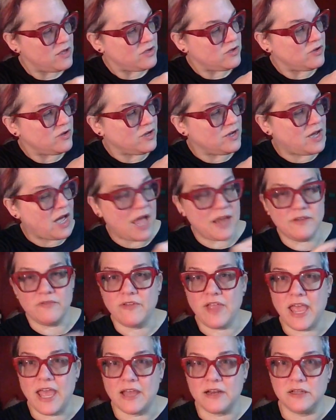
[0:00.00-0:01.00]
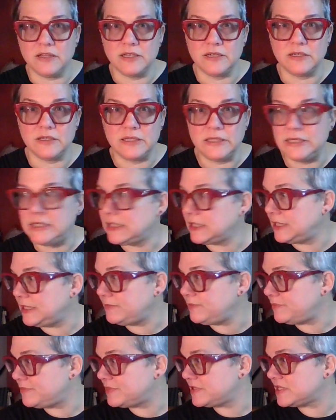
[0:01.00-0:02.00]
you can kind of add a little
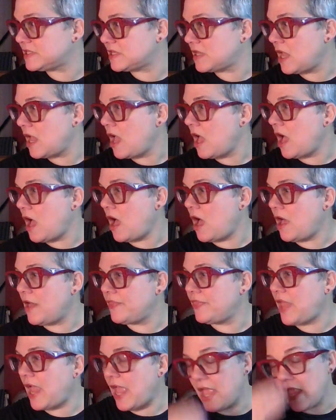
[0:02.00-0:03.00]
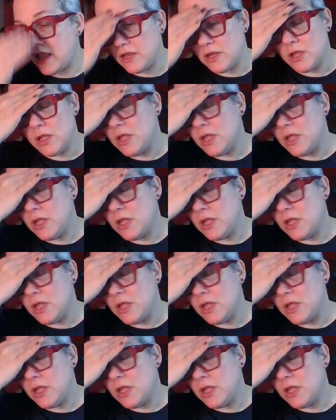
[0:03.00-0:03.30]
glimpse on that.